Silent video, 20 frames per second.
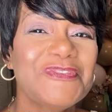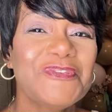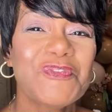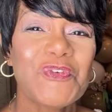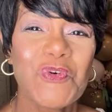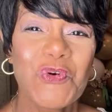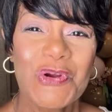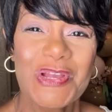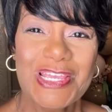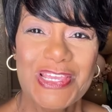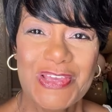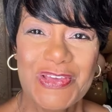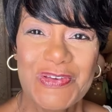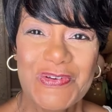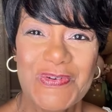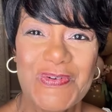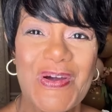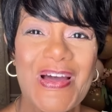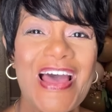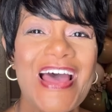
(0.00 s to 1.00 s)
for
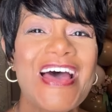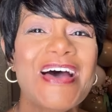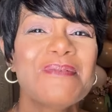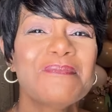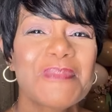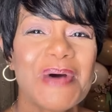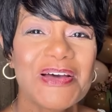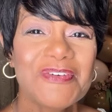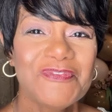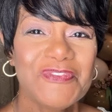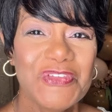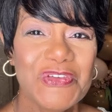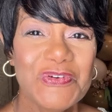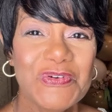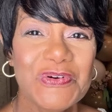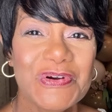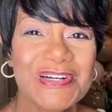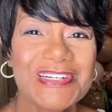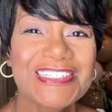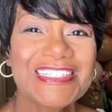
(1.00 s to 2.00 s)
you, my
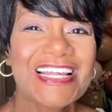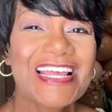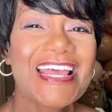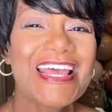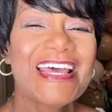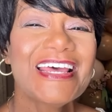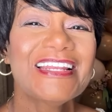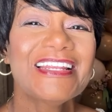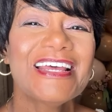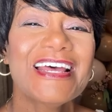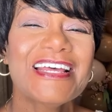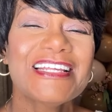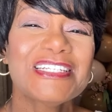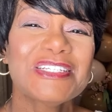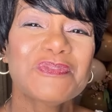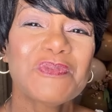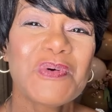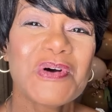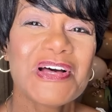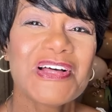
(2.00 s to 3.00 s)
viewers, and as
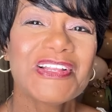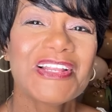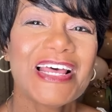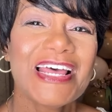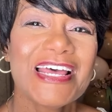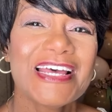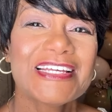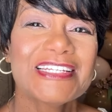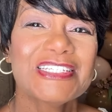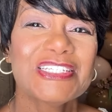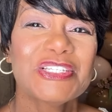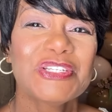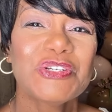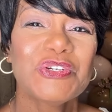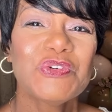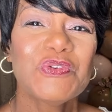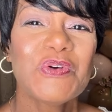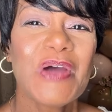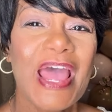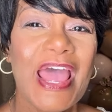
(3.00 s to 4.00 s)
well as
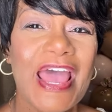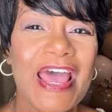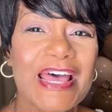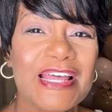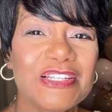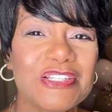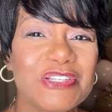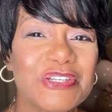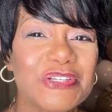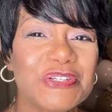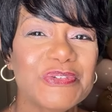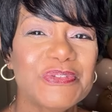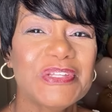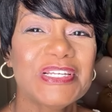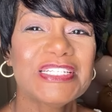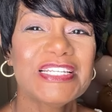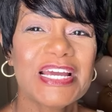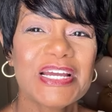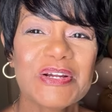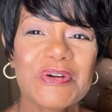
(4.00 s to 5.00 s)
to add to the
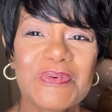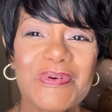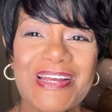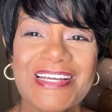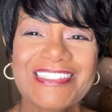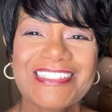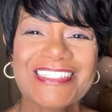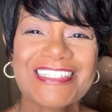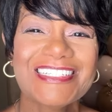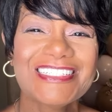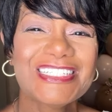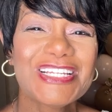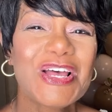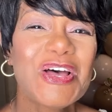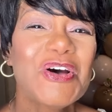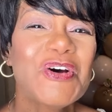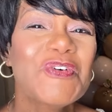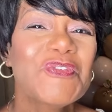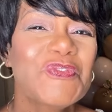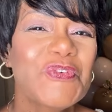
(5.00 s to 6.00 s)
decorations
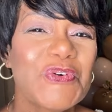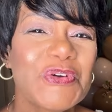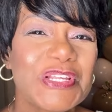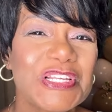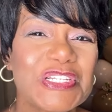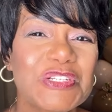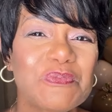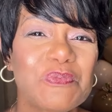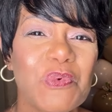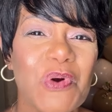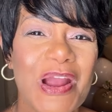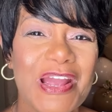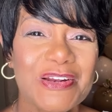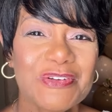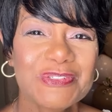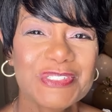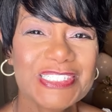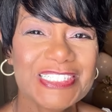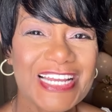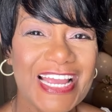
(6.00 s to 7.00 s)
for this
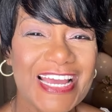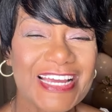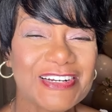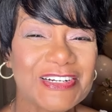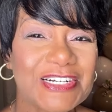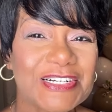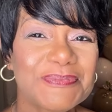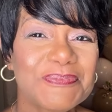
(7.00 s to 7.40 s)
bridal shower.